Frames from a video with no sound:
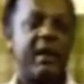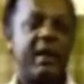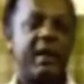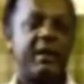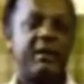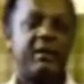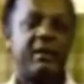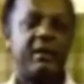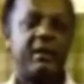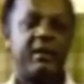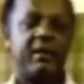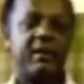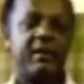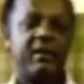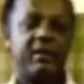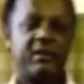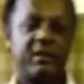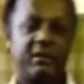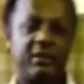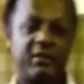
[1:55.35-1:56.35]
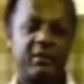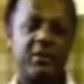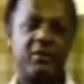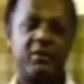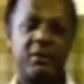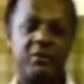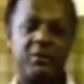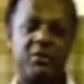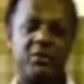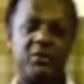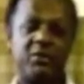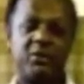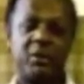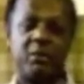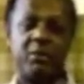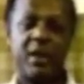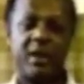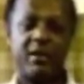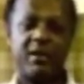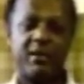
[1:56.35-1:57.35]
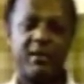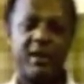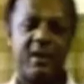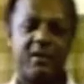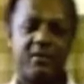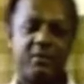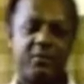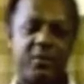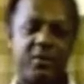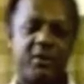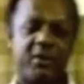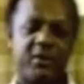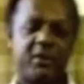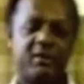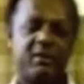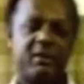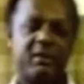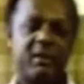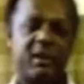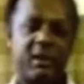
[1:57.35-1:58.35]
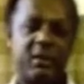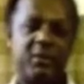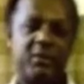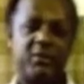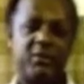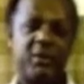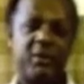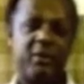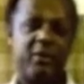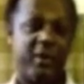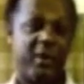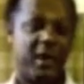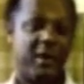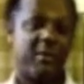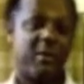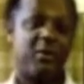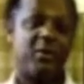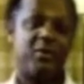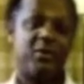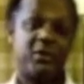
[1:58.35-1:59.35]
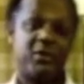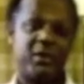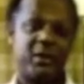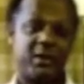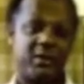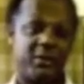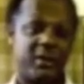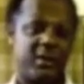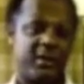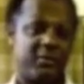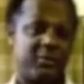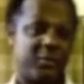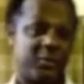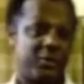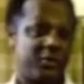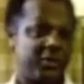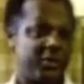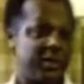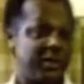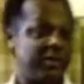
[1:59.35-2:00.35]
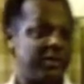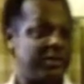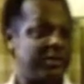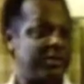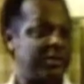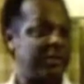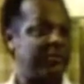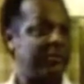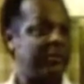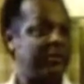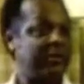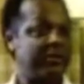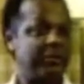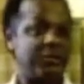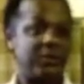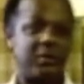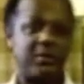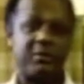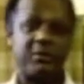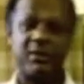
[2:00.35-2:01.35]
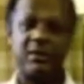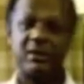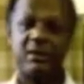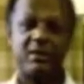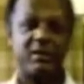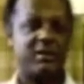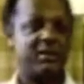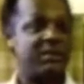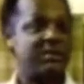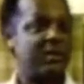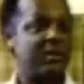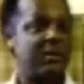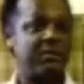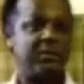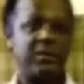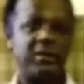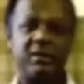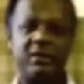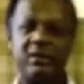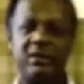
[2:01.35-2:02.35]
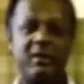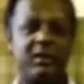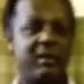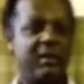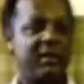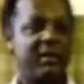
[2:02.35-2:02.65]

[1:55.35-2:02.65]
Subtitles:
And he said, Curt, I want you to go back to California, and I want you to think about what you're getting yourself in for, because this is going to be a